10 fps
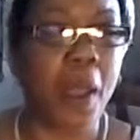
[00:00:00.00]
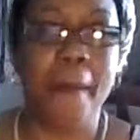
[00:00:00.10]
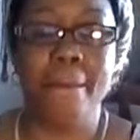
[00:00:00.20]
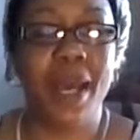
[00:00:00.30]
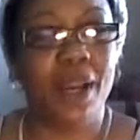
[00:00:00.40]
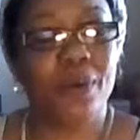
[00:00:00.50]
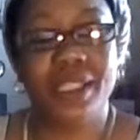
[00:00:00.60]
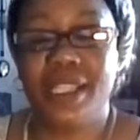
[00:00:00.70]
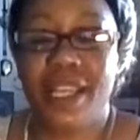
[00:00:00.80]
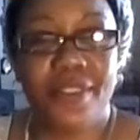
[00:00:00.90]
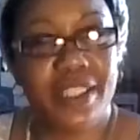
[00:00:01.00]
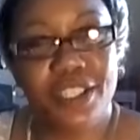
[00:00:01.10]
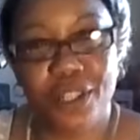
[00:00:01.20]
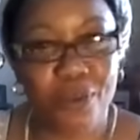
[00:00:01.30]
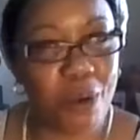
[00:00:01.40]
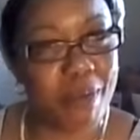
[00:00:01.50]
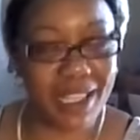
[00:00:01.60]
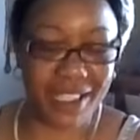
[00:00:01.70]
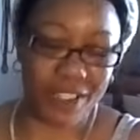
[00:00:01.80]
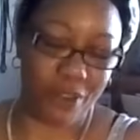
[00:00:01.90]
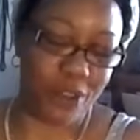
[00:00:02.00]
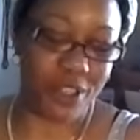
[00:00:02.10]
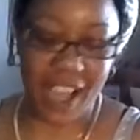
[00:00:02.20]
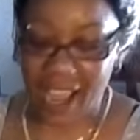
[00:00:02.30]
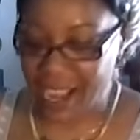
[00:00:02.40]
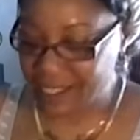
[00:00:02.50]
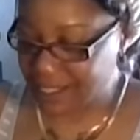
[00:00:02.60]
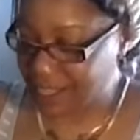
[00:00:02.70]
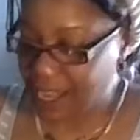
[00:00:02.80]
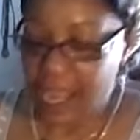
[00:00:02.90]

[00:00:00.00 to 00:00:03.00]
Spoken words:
back with another general message for you guys.